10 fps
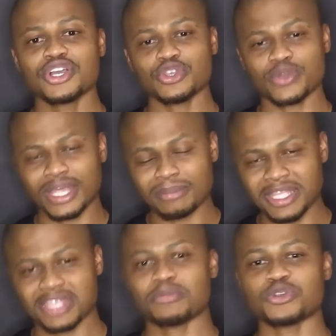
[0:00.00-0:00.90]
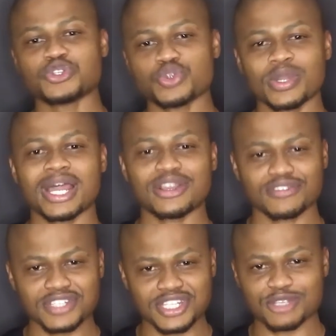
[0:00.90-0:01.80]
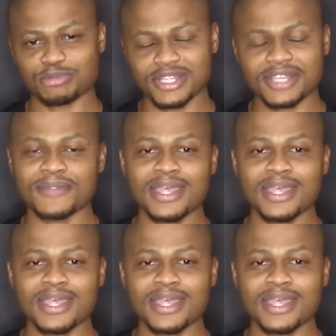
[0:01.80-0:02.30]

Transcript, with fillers: you can be able to do it out of discipline.